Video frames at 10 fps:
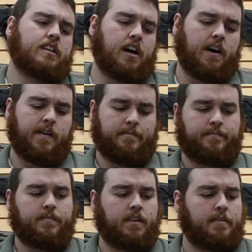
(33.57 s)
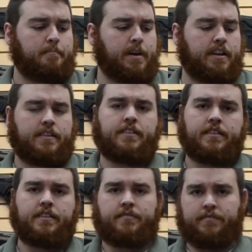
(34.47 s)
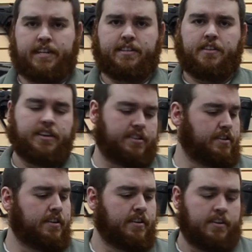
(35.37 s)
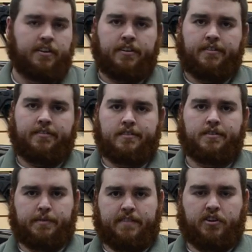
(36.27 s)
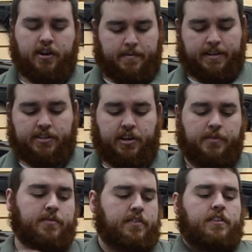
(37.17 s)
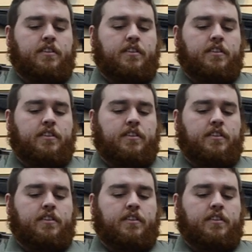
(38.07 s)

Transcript: Um, but that's not this. So we have the carbine. So,